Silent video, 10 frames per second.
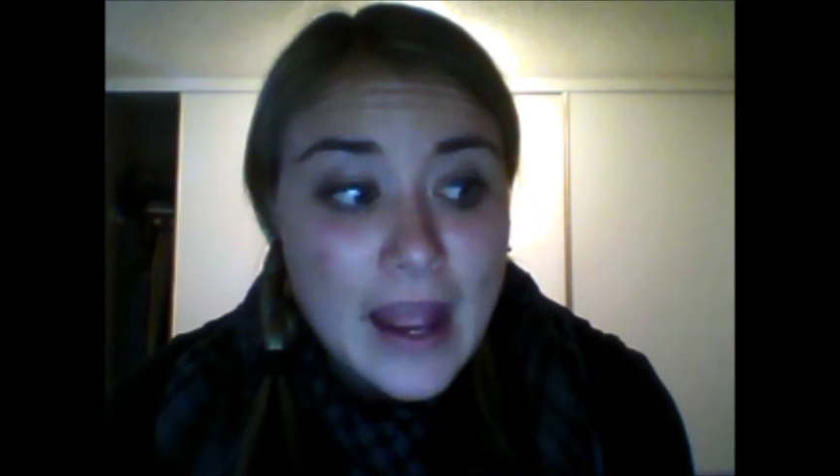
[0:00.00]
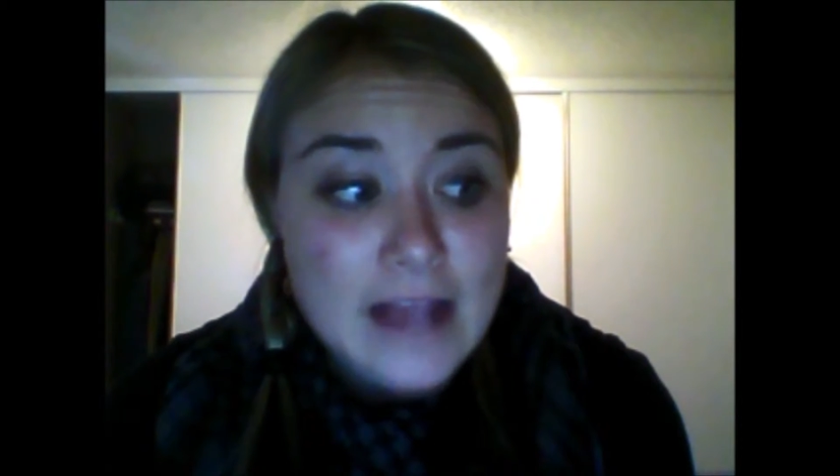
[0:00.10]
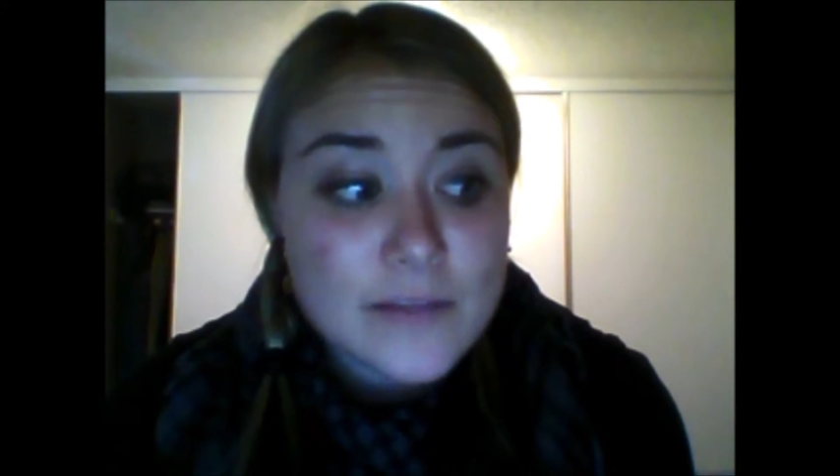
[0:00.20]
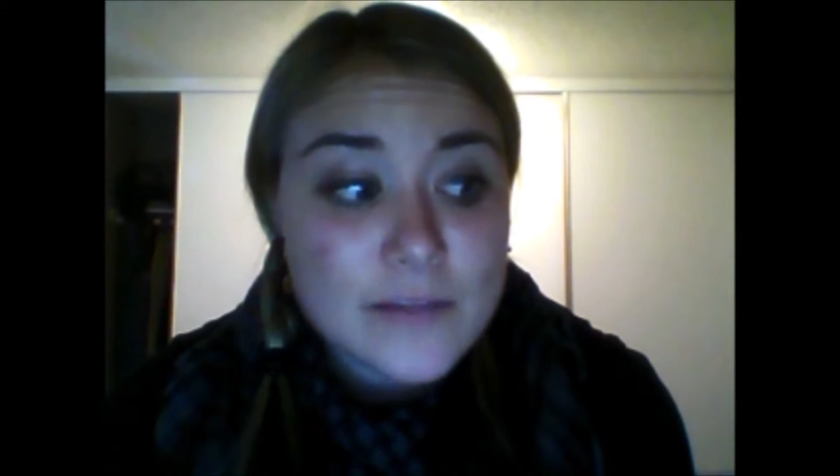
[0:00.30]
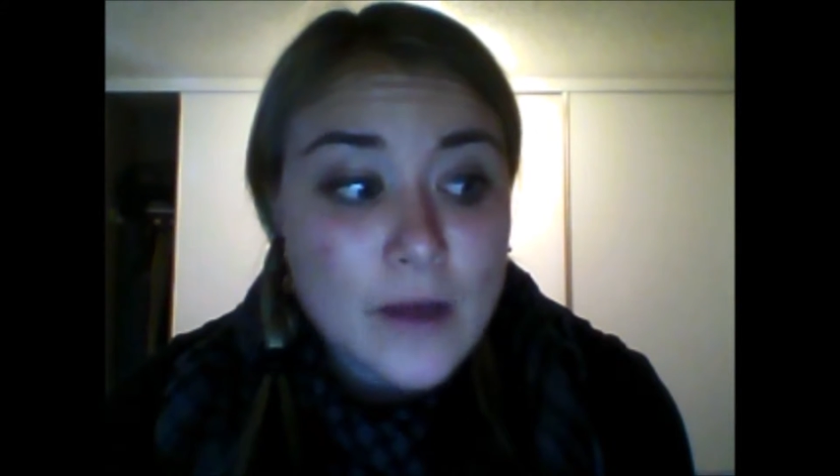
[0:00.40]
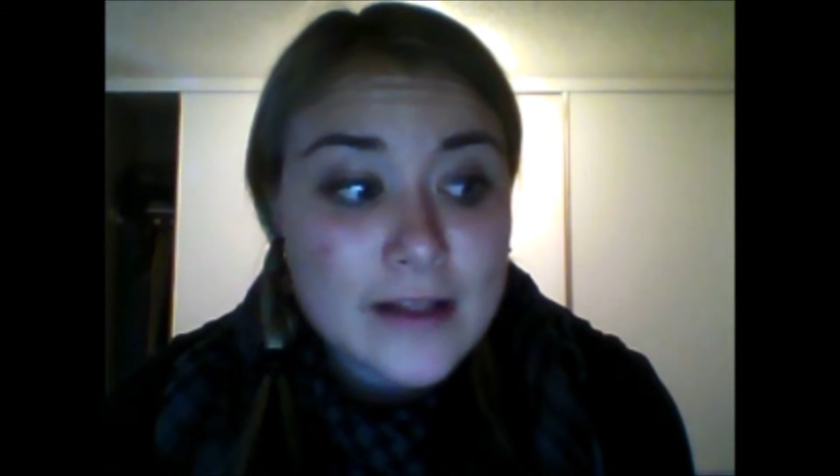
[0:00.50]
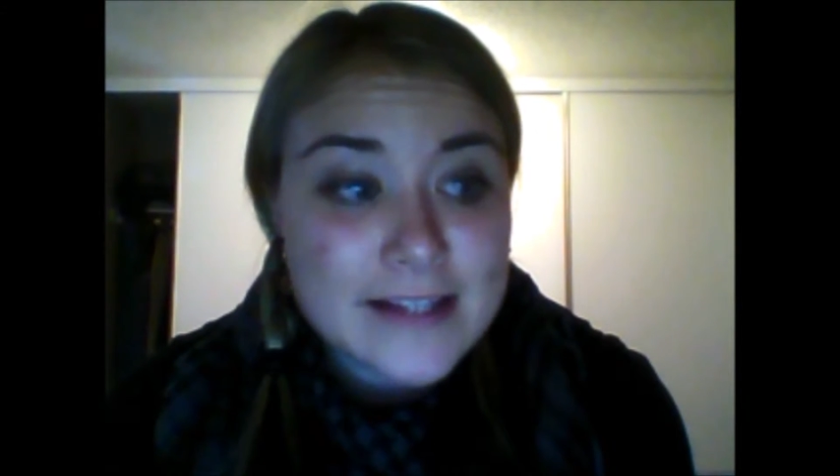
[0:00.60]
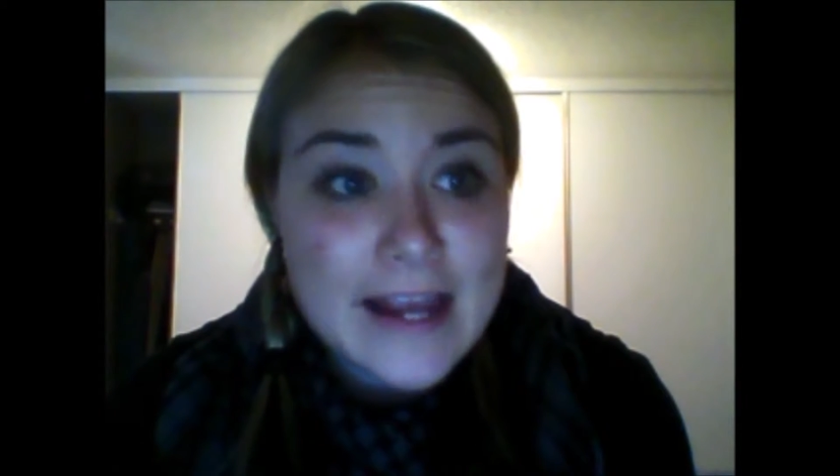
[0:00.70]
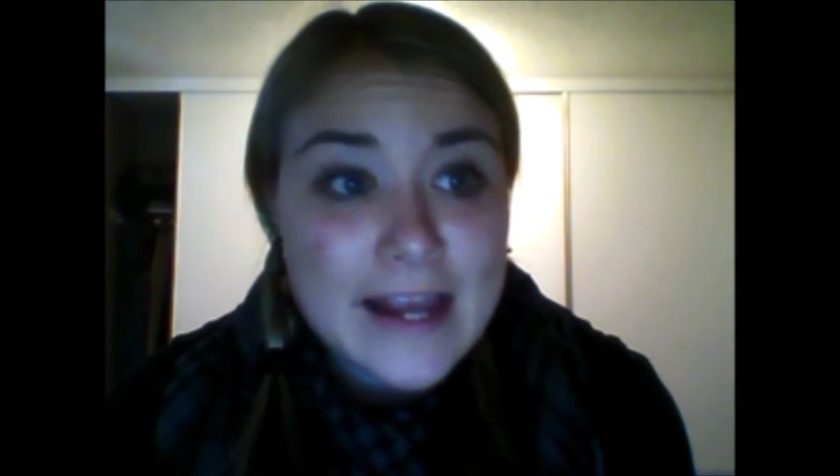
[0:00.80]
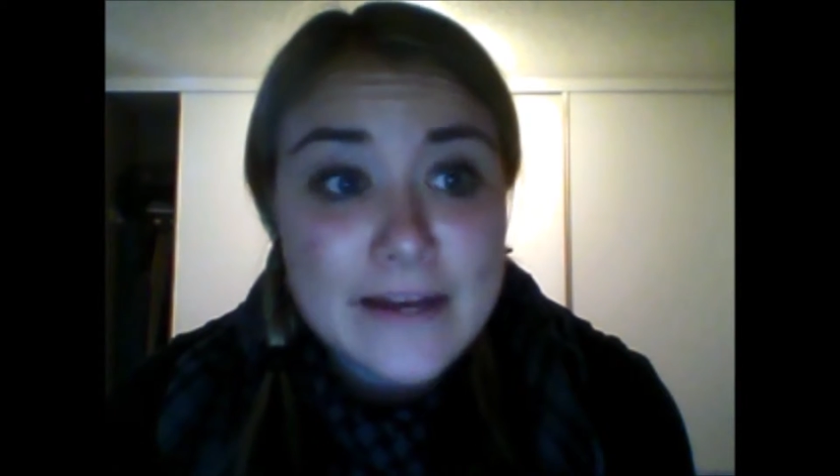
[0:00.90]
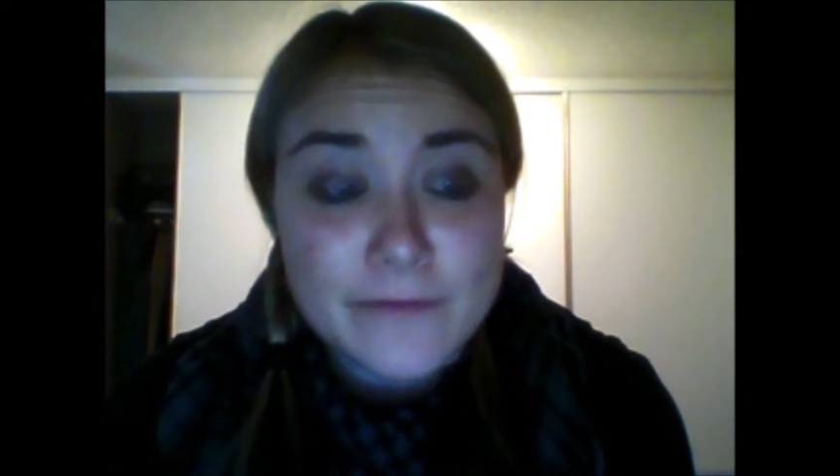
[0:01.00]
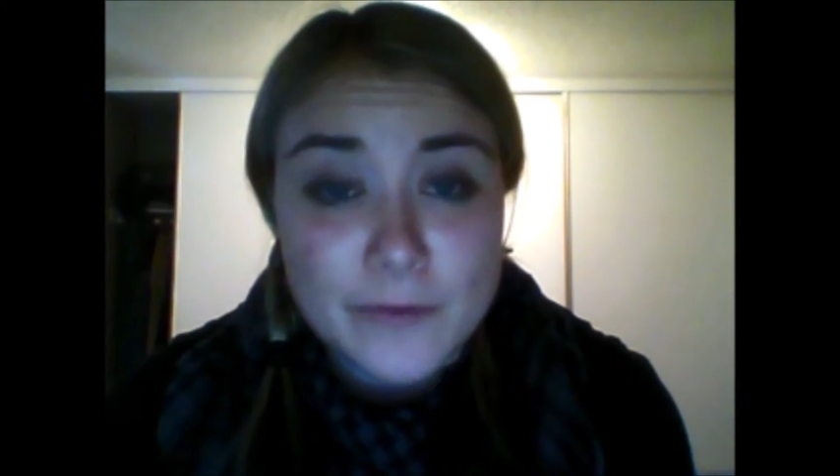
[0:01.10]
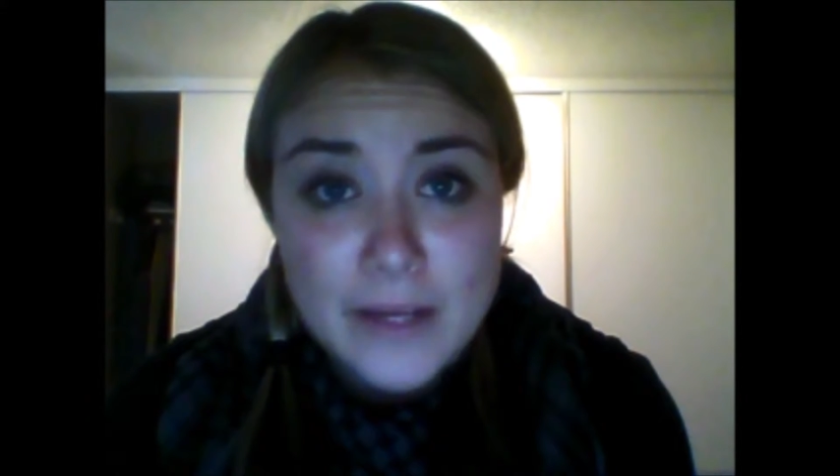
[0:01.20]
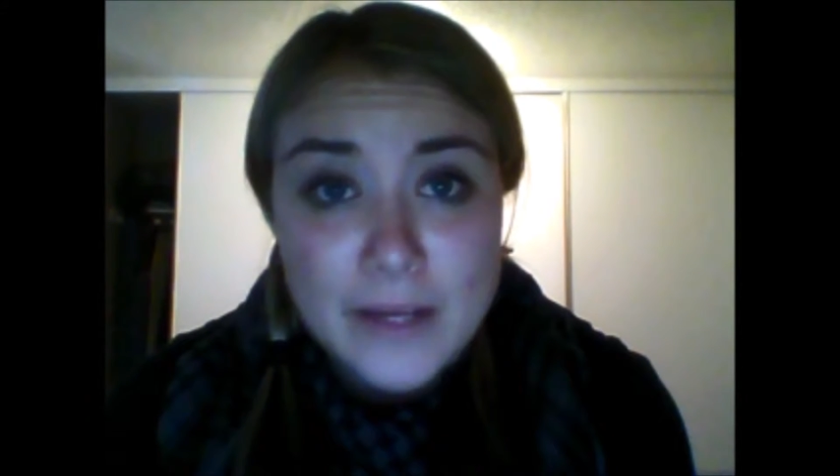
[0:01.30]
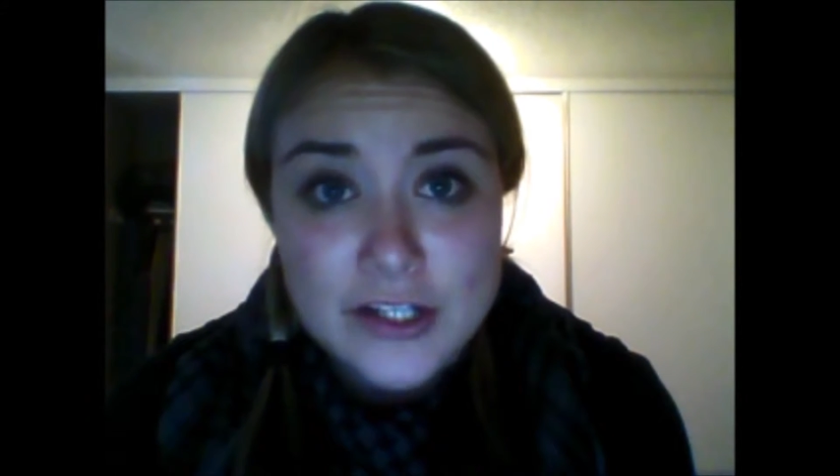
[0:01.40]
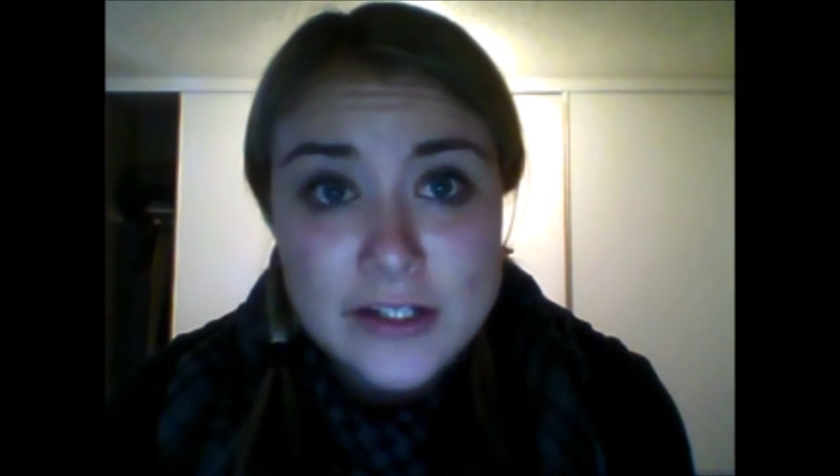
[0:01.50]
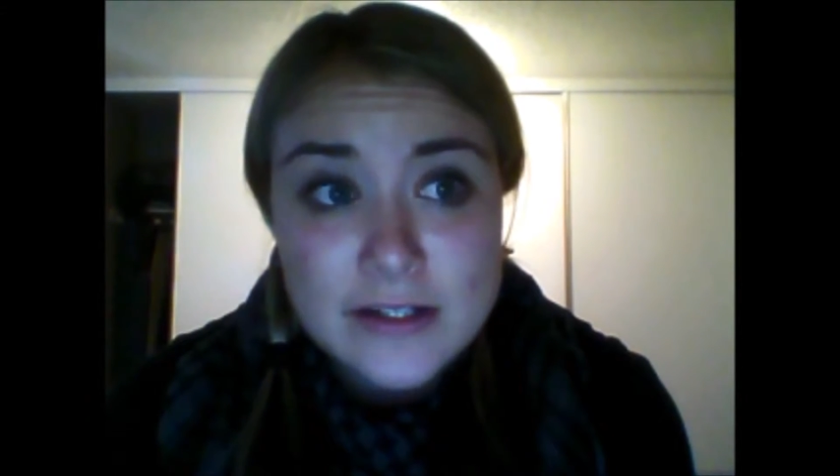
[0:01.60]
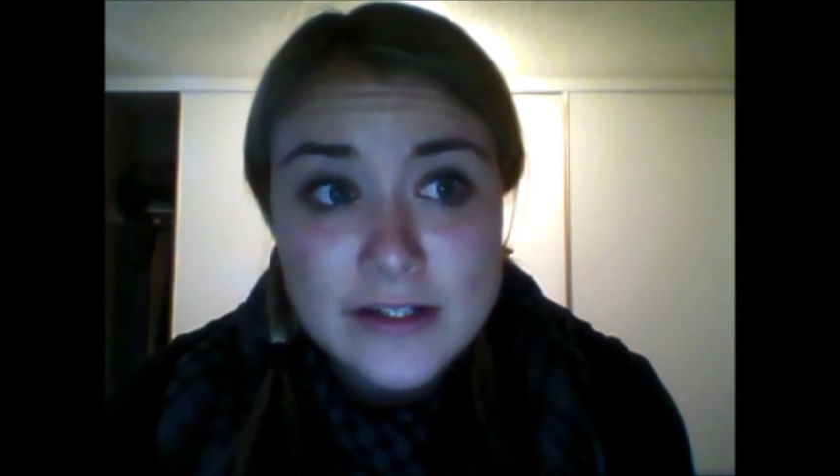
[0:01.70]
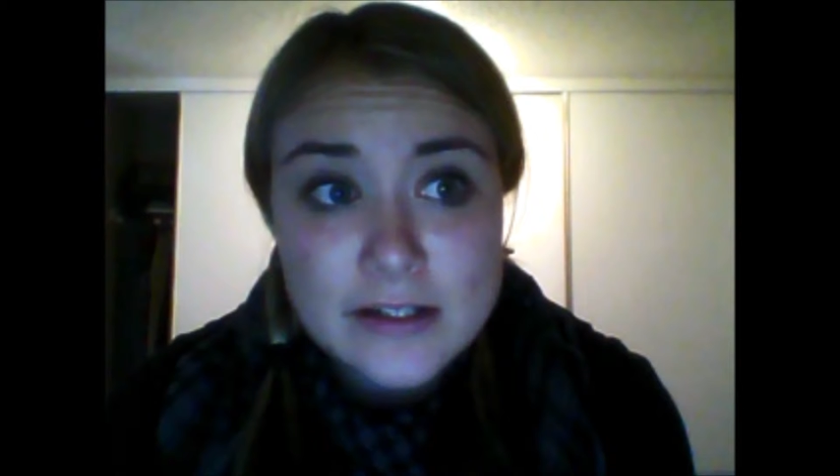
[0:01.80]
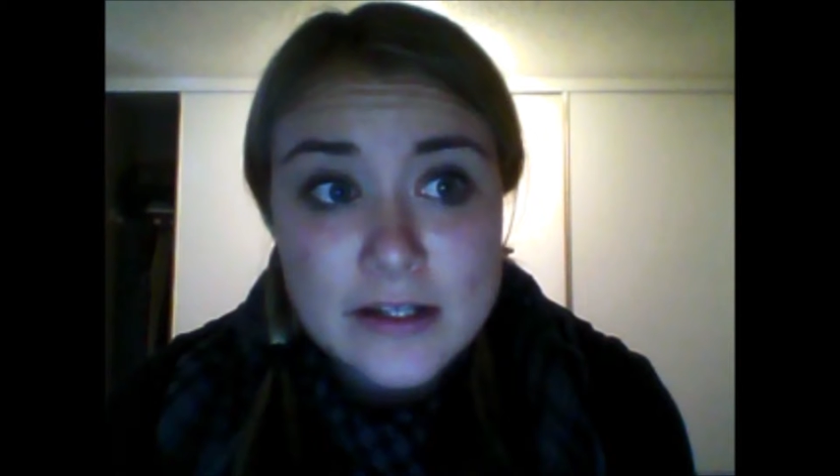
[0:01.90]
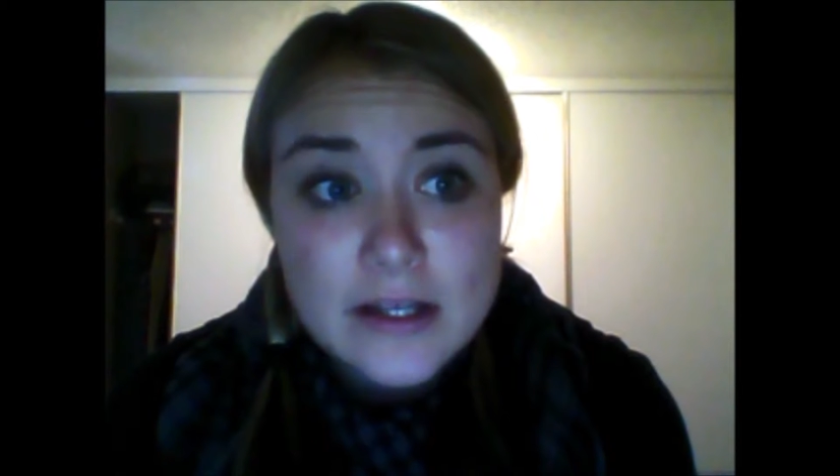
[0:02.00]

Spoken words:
as well as gain information,